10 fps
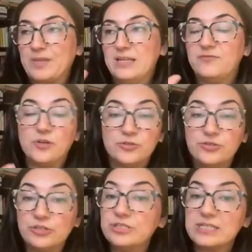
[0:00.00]
and a
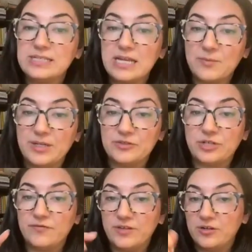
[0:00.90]
photojournalist can take a
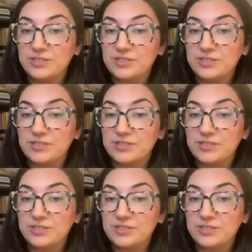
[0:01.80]
picture of it